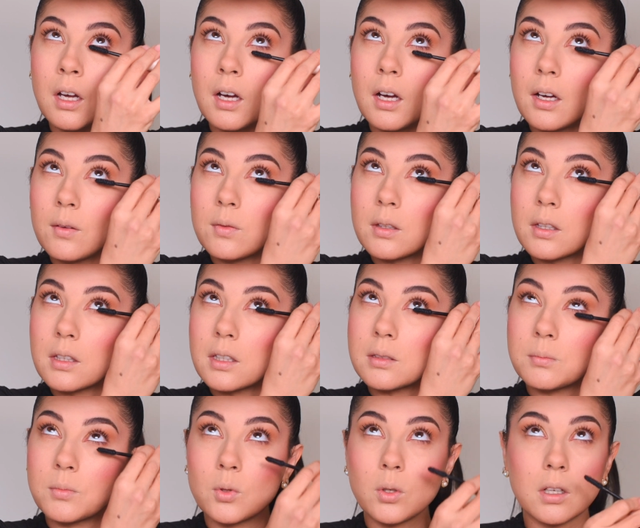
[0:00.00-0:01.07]
I feel like that's
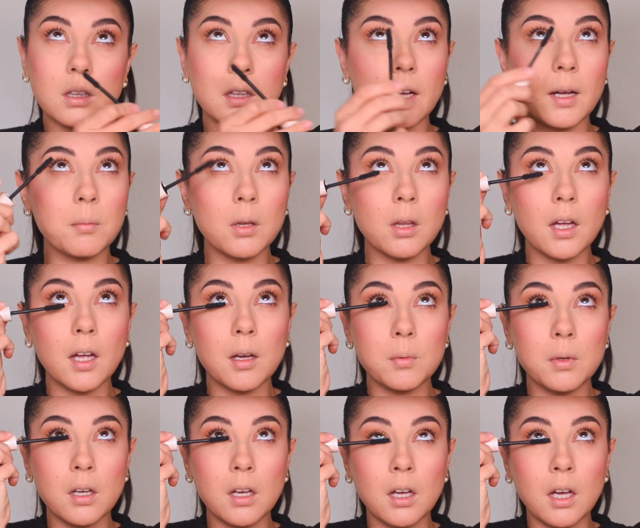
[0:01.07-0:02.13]
more glam,
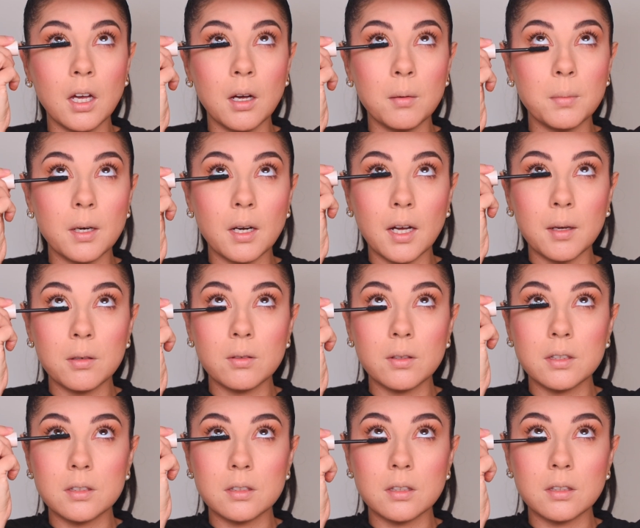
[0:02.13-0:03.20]
but I'm going
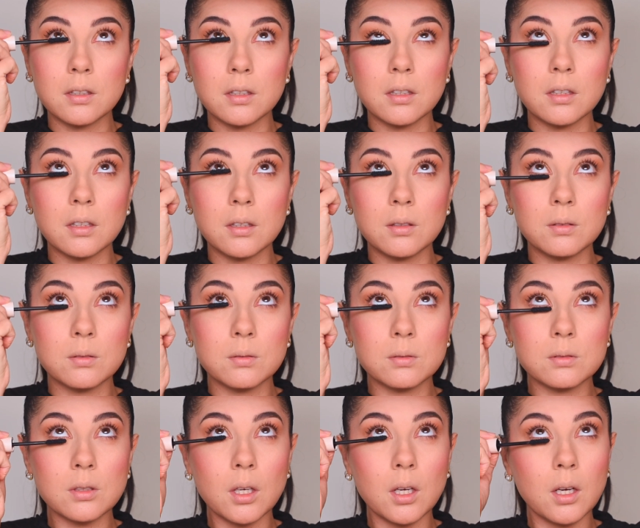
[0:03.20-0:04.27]
to
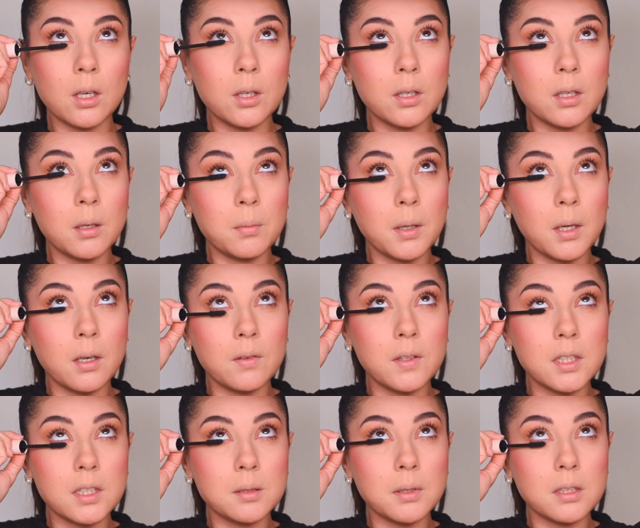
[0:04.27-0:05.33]
use a good amount of
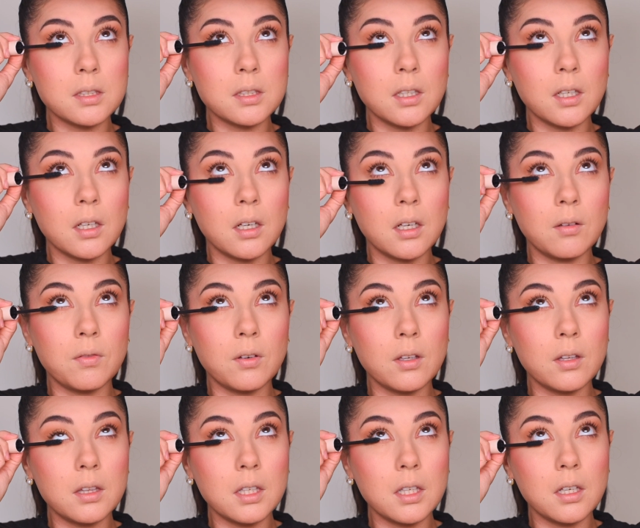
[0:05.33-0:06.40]
this mascara for
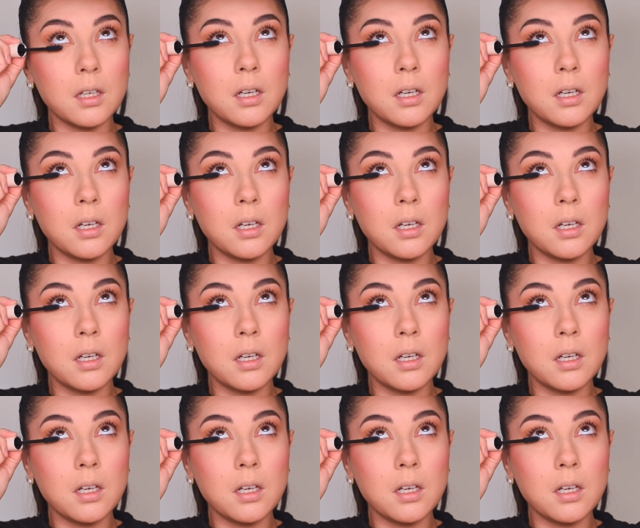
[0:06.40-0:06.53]
the